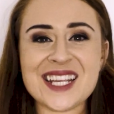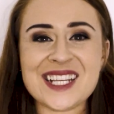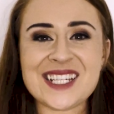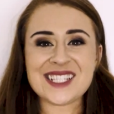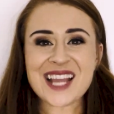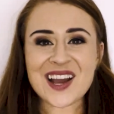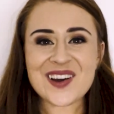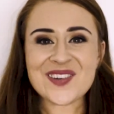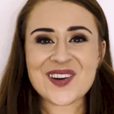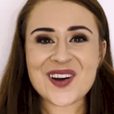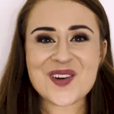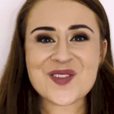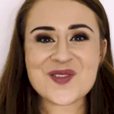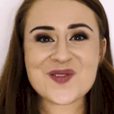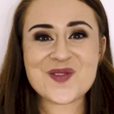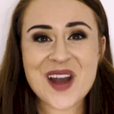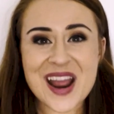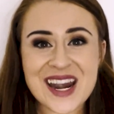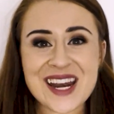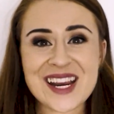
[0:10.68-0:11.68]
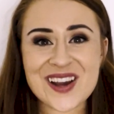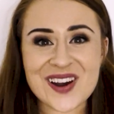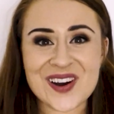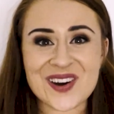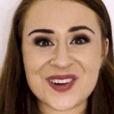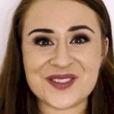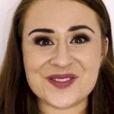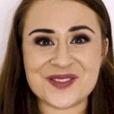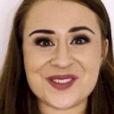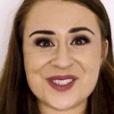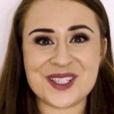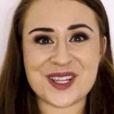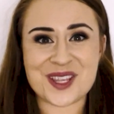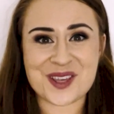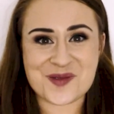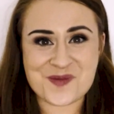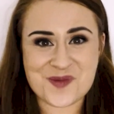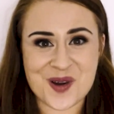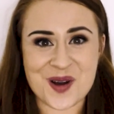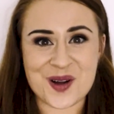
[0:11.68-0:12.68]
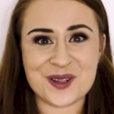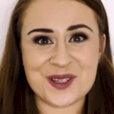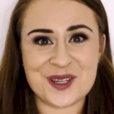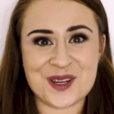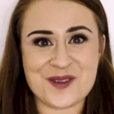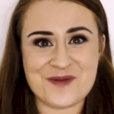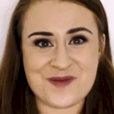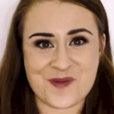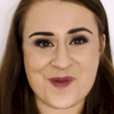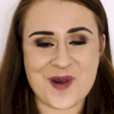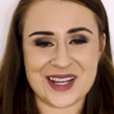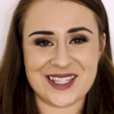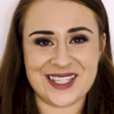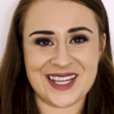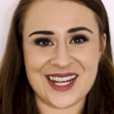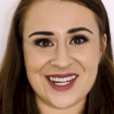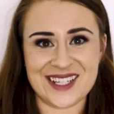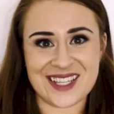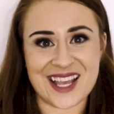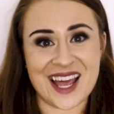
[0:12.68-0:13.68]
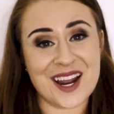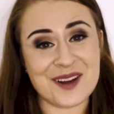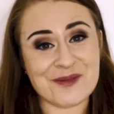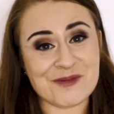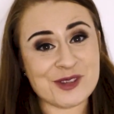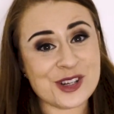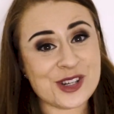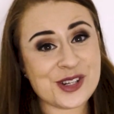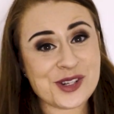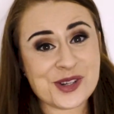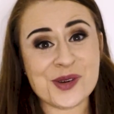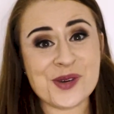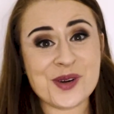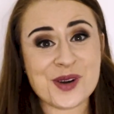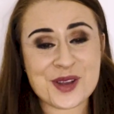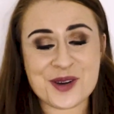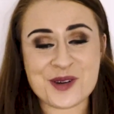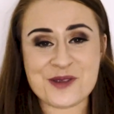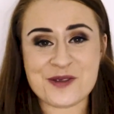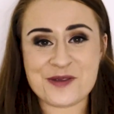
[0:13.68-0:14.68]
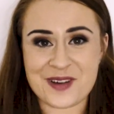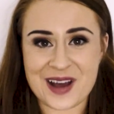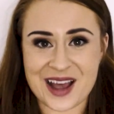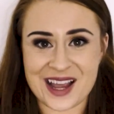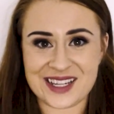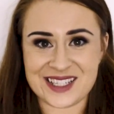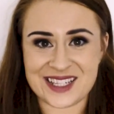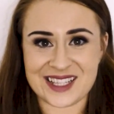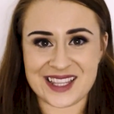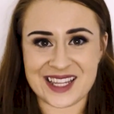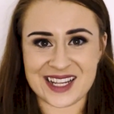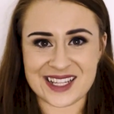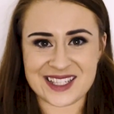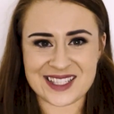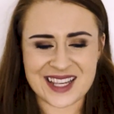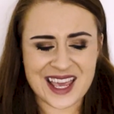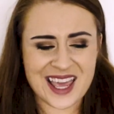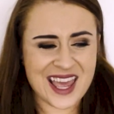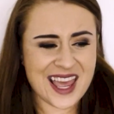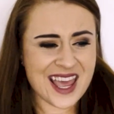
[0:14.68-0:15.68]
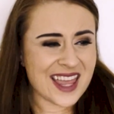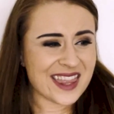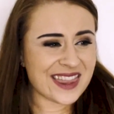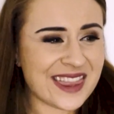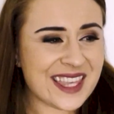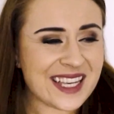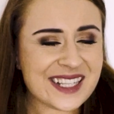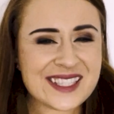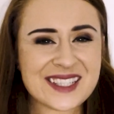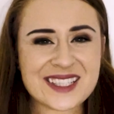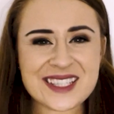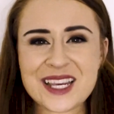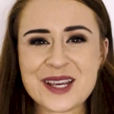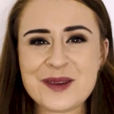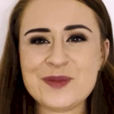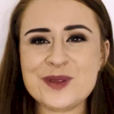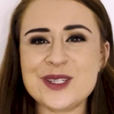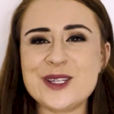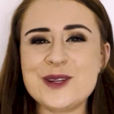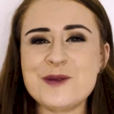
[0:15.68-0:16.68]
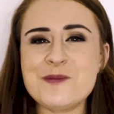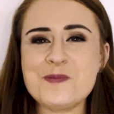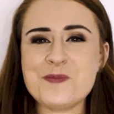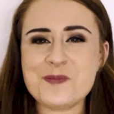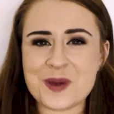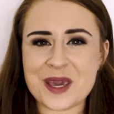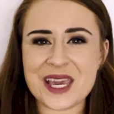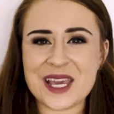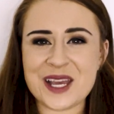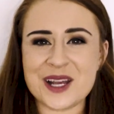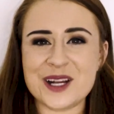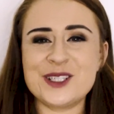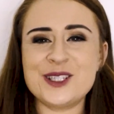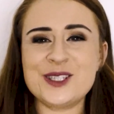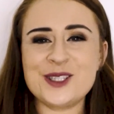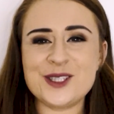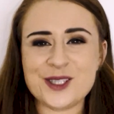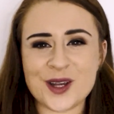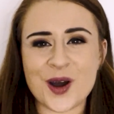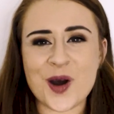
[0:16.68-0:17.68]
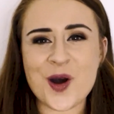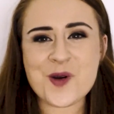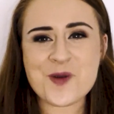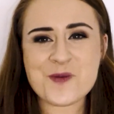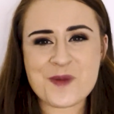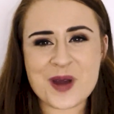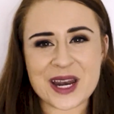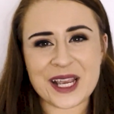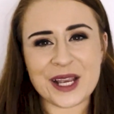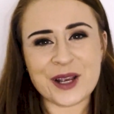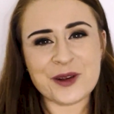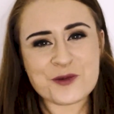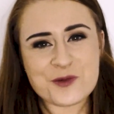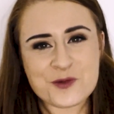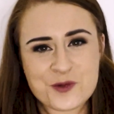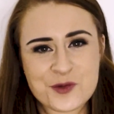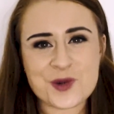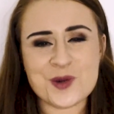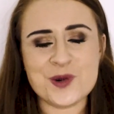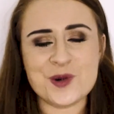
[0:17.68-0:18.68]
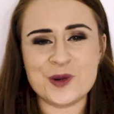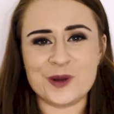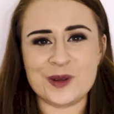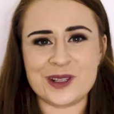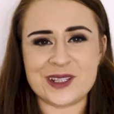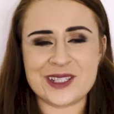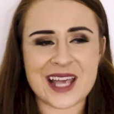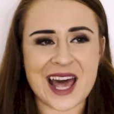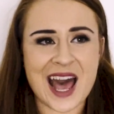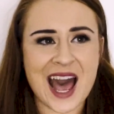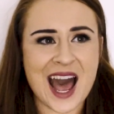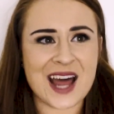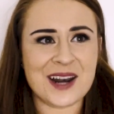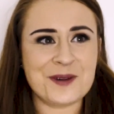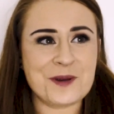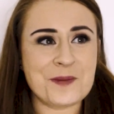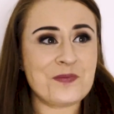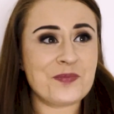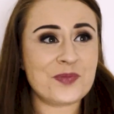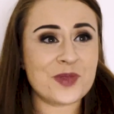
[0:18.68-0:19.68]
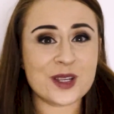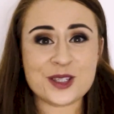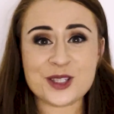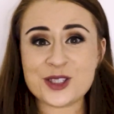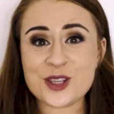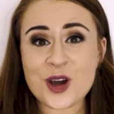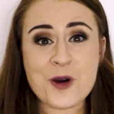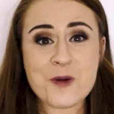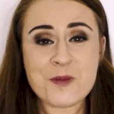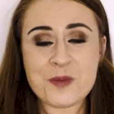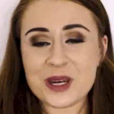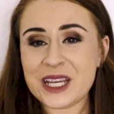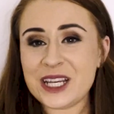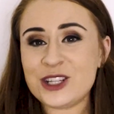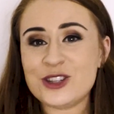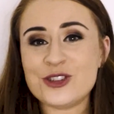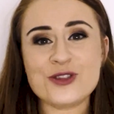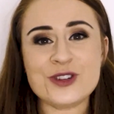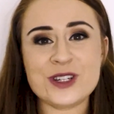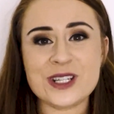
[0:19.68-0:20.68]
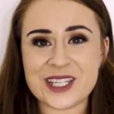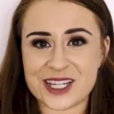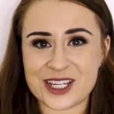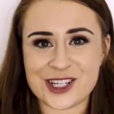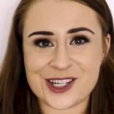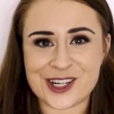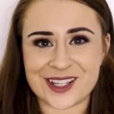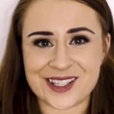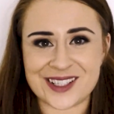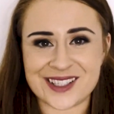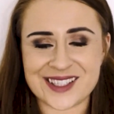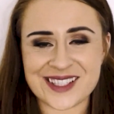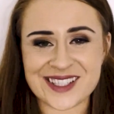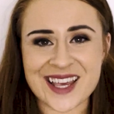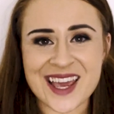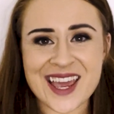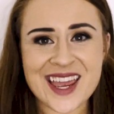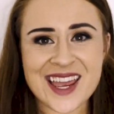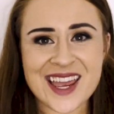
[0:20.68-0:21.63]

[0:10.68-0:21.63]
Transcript: Now, when it comes to the world of weddings, and I'm sure you're finding this, there seems to be so many rules and so many traditions,